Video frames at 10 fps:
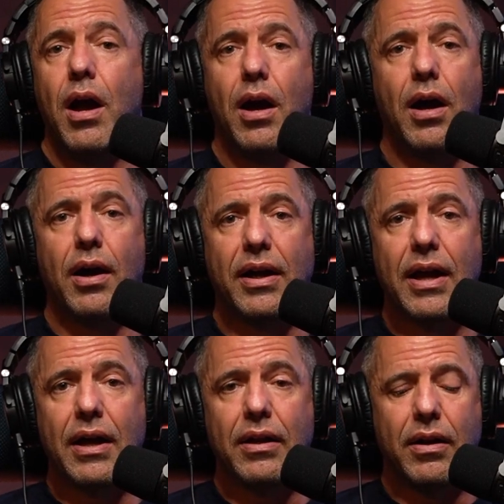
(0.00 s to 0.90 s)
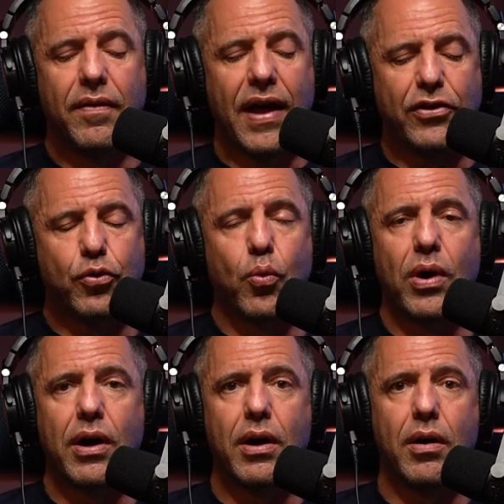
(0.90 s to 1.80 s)
Again, that's
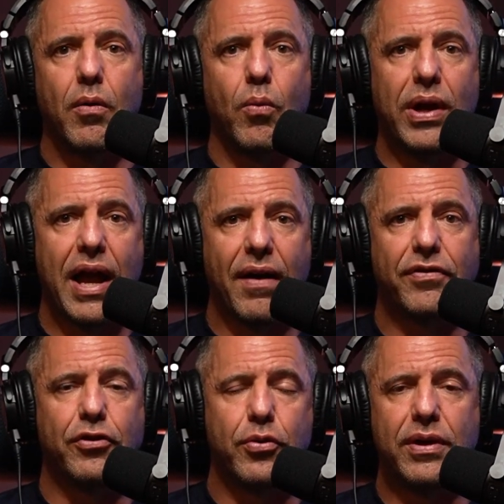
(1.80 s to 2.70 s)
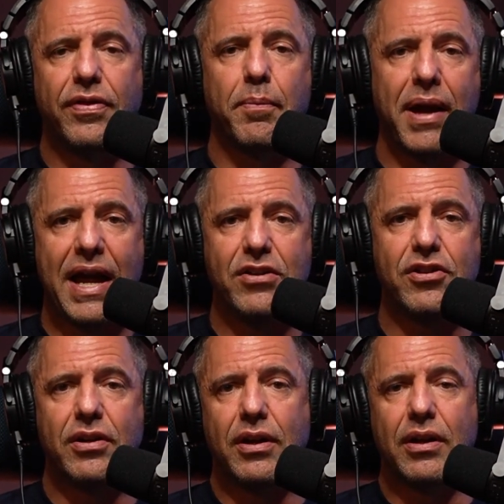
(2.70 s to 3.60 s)
where we have to treat the
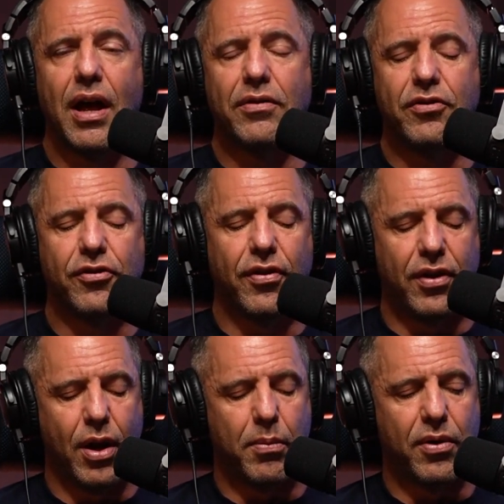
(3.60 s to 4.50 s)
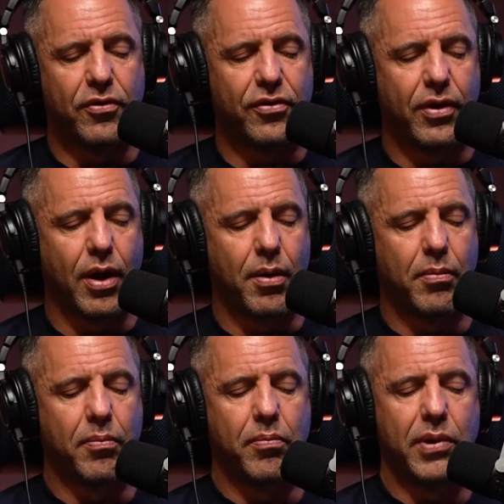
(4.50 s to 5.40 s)
patient and not just the numbers.
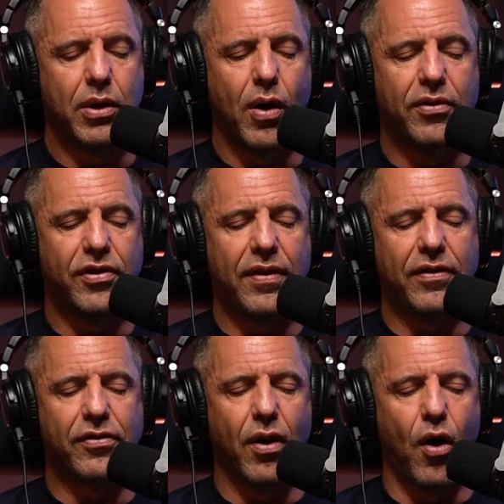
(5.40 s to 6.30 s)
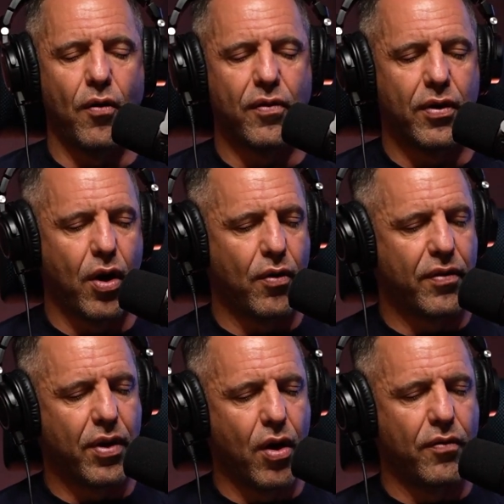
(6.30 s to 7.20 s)
I say this over and over
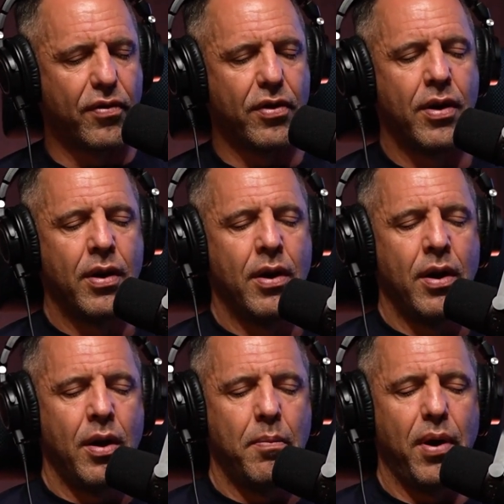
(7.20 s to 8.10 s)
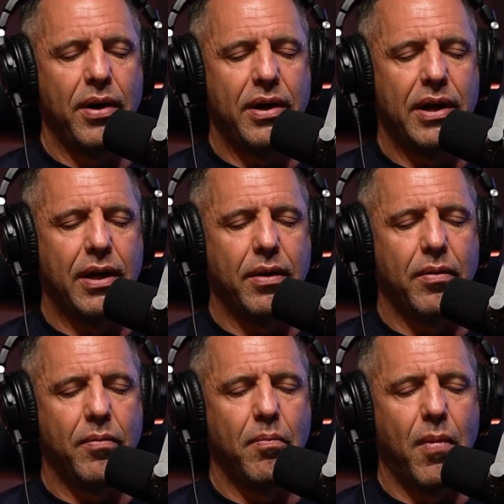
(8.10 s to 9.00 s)
and over, but
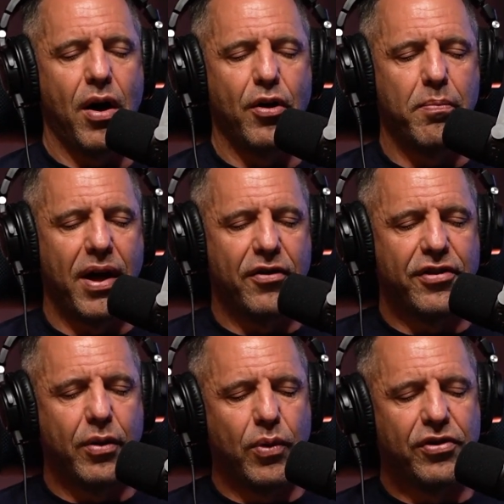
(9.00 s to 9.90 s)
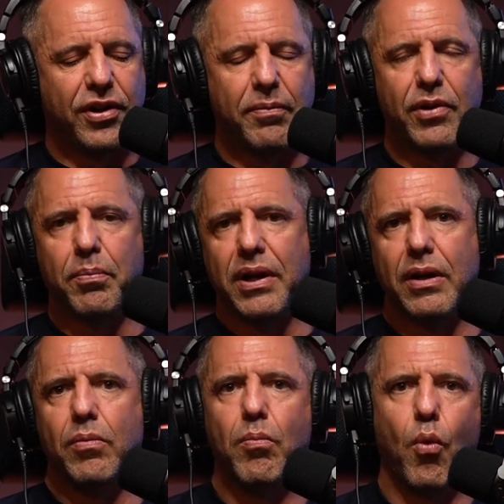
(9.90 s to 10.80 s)
in modern medicine, we seem to
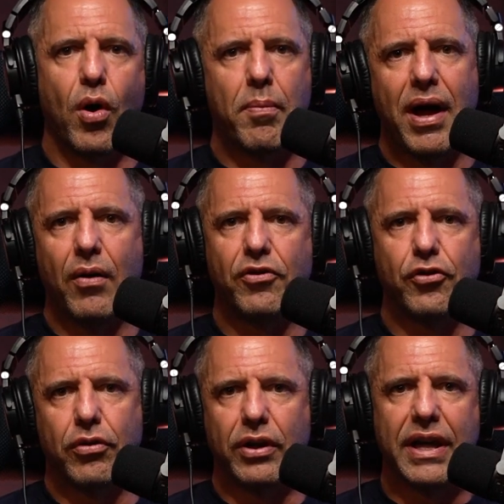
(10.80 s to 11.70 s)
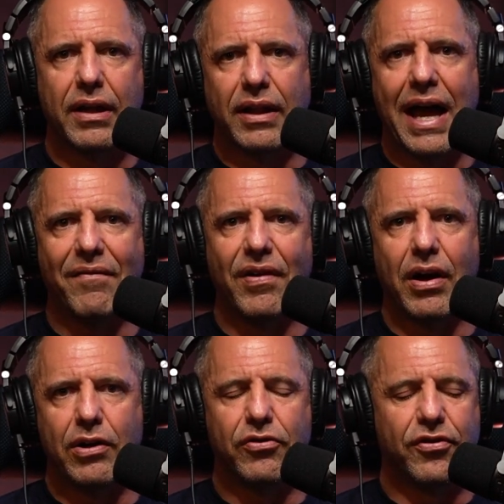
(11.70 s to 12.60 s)
be more about just looking at lab
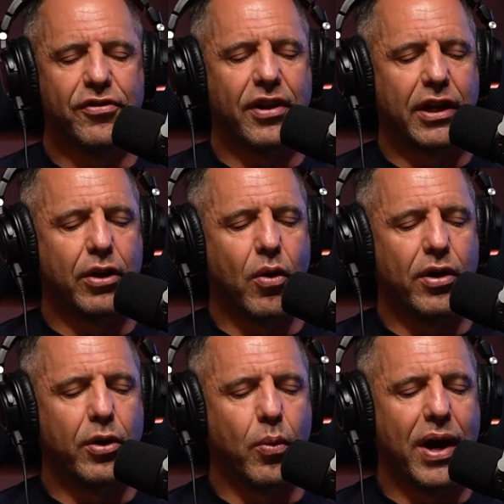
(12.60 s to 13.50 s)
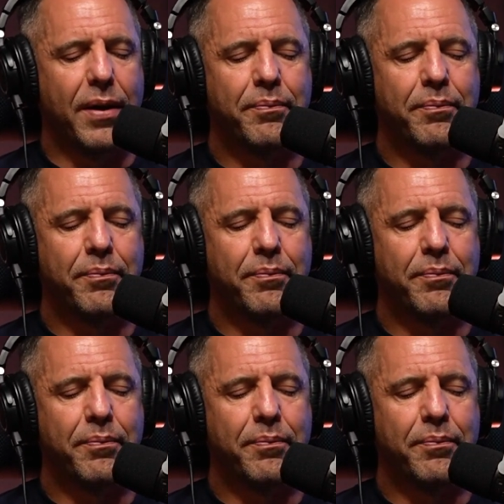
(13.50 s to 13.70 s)
values and sending you on your way.